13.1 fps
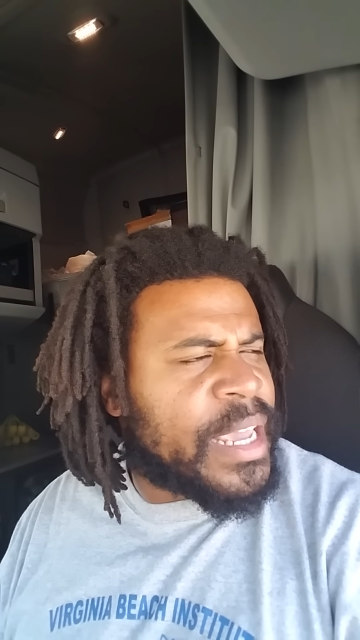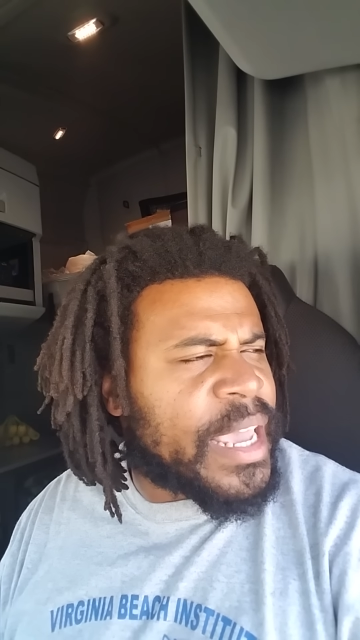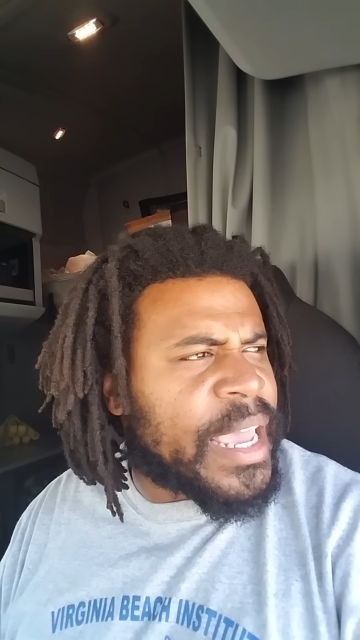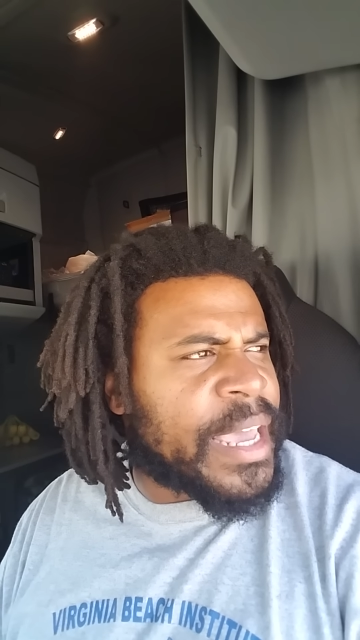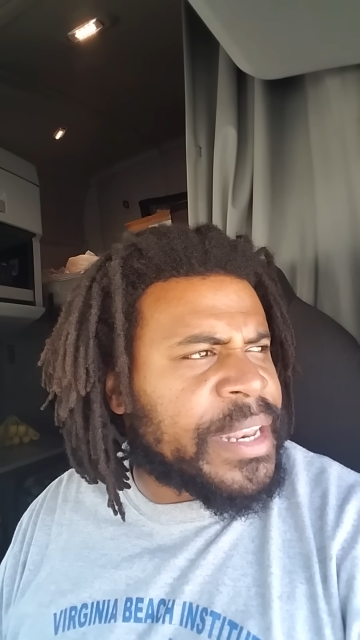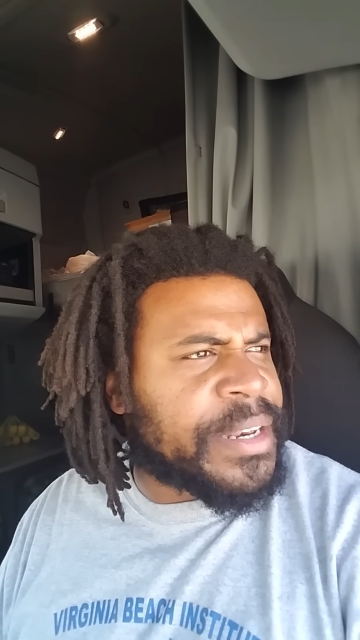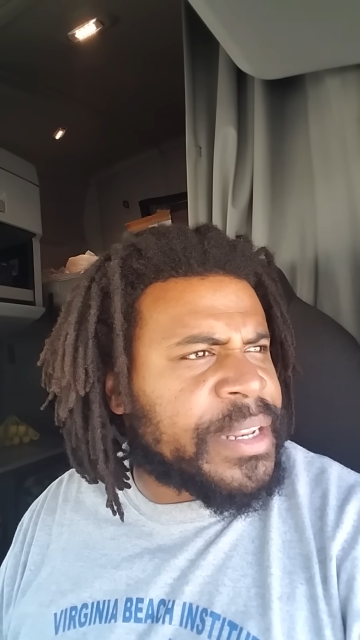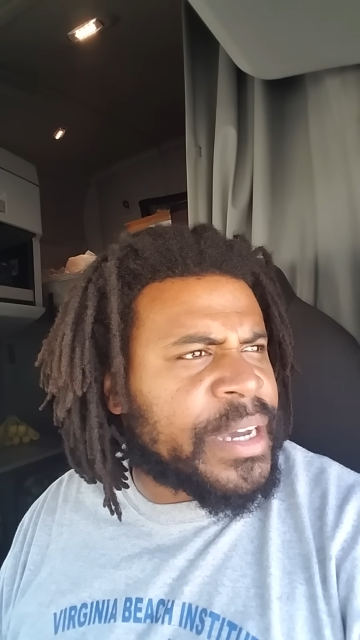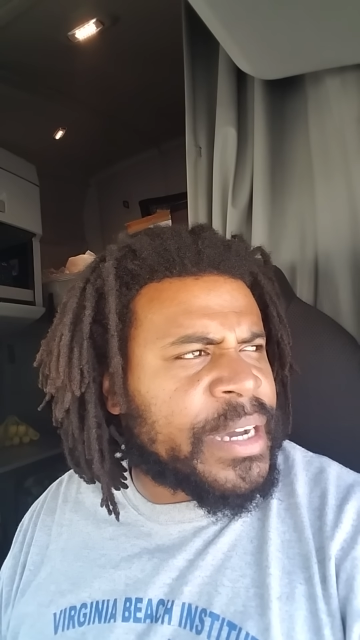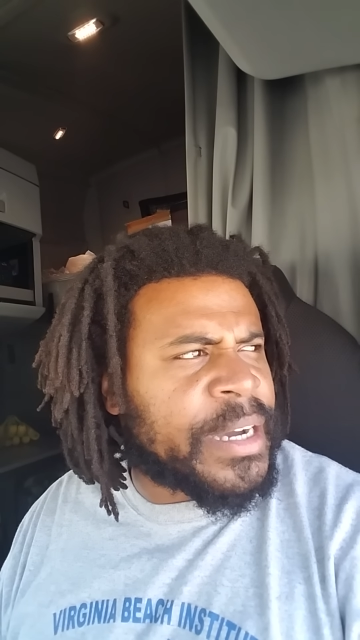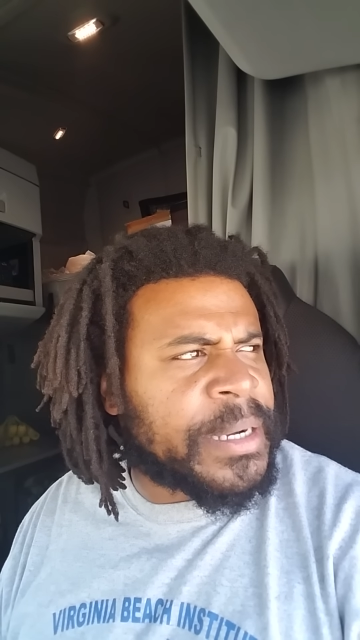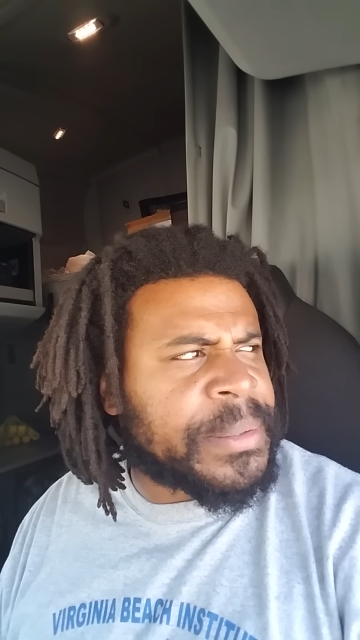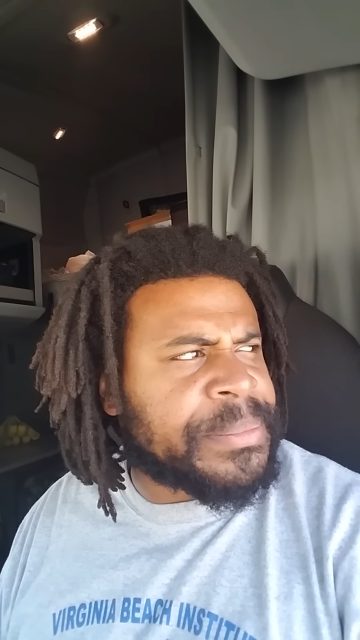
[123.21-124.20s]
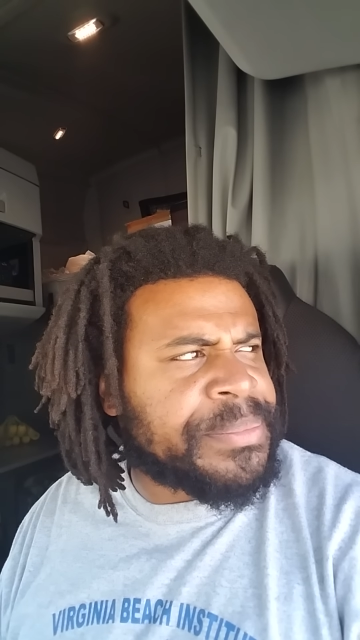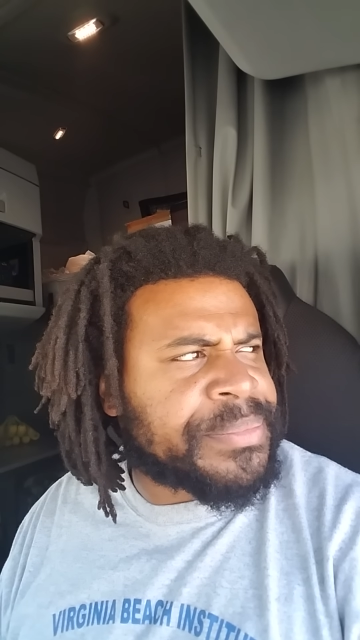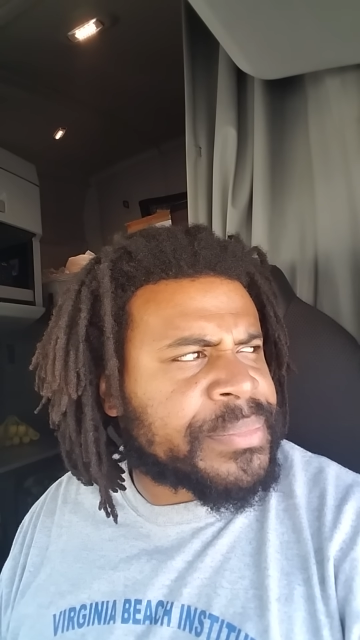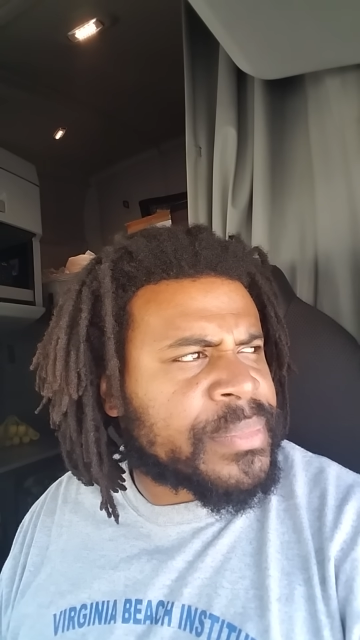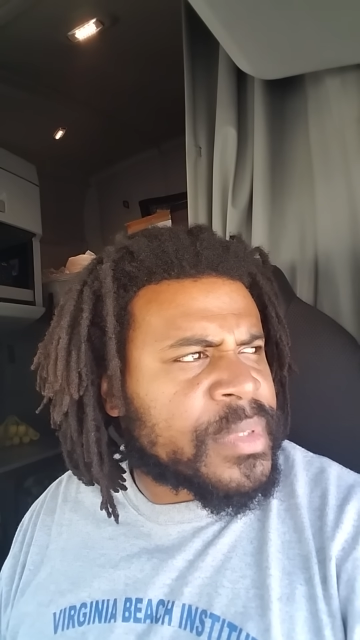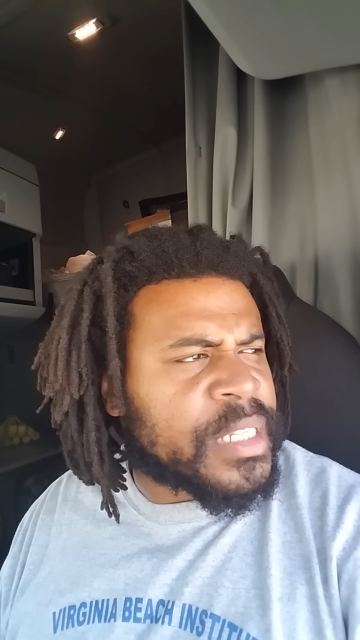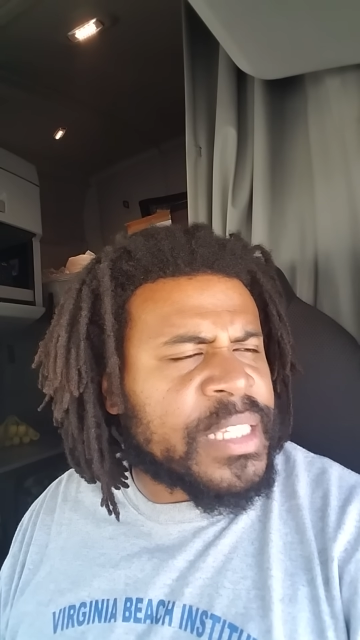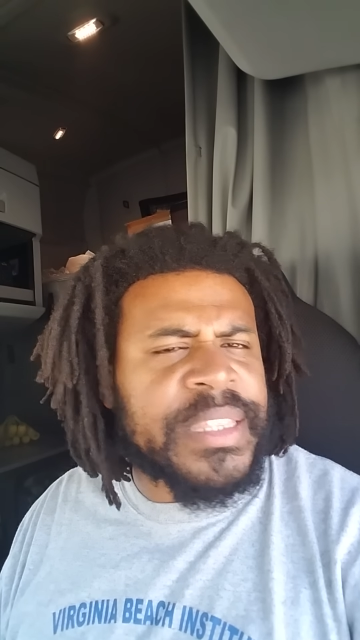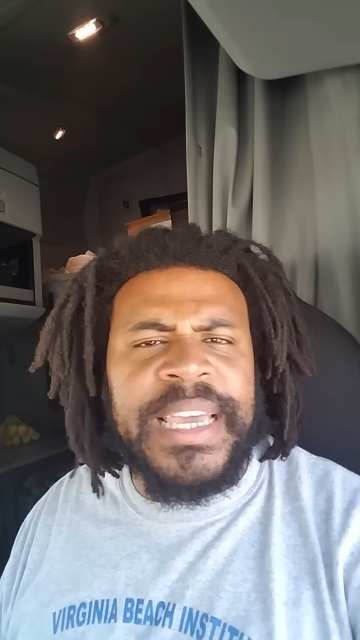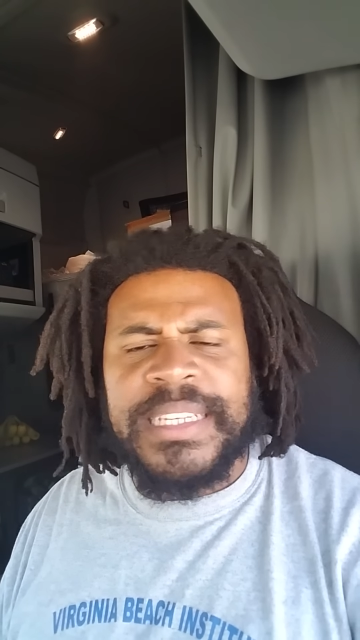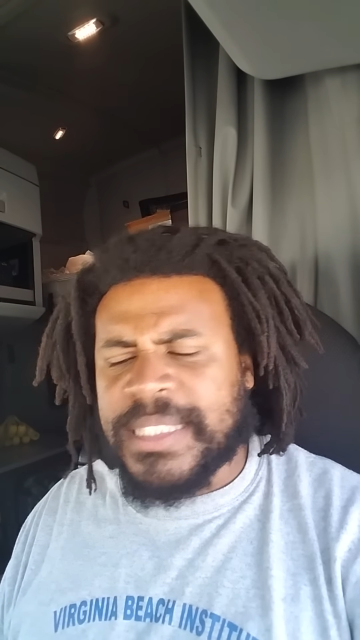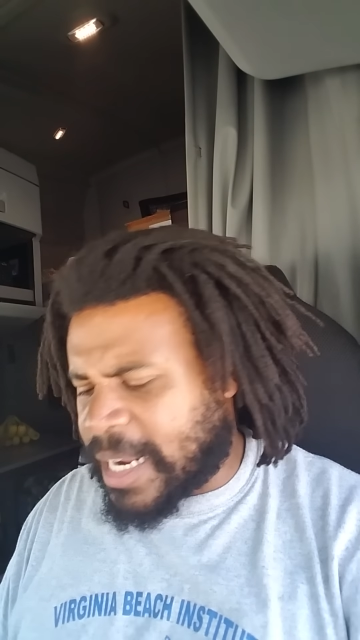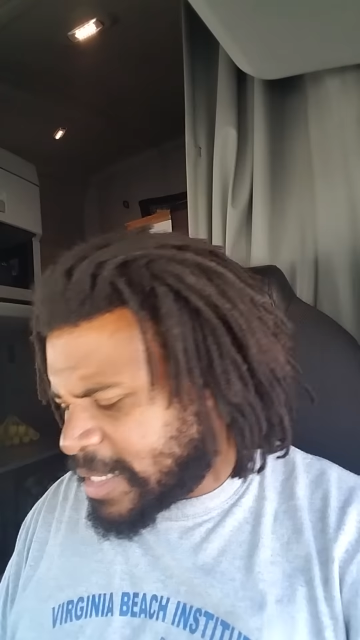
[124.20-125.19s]
and
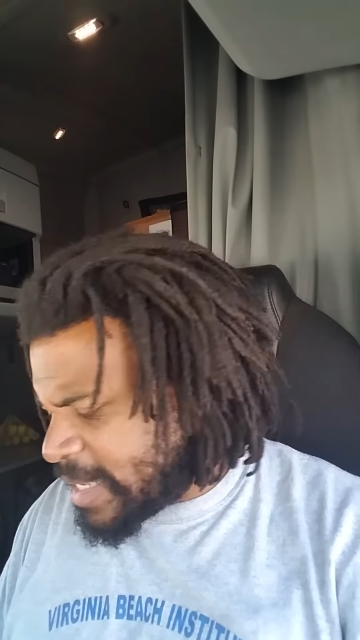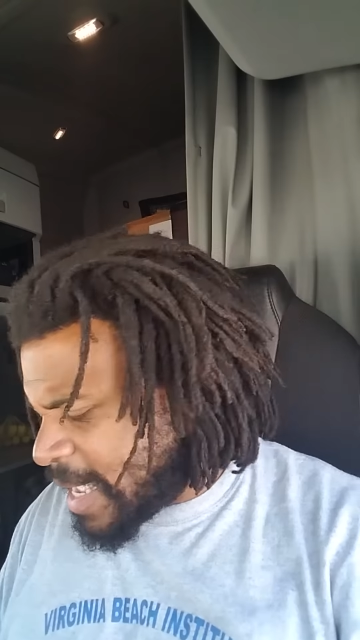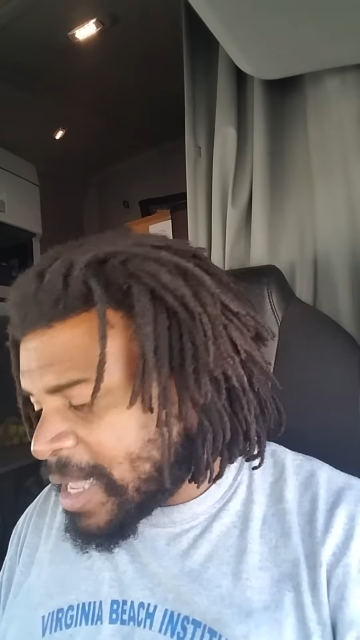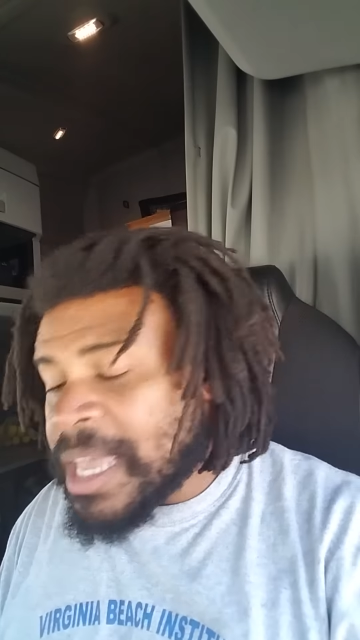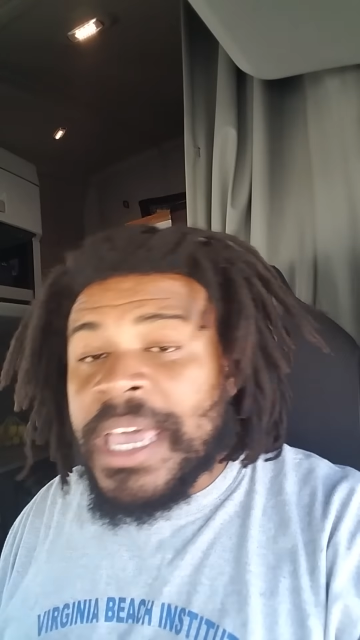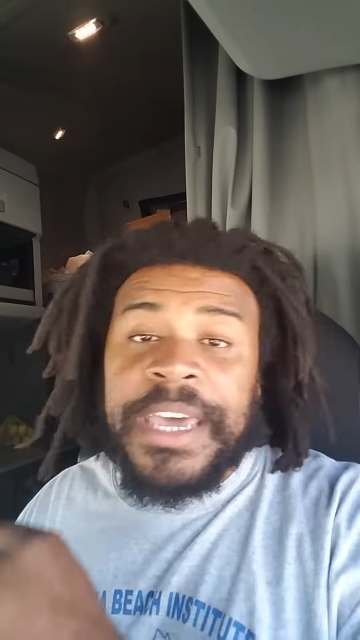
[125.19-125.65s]
things like that.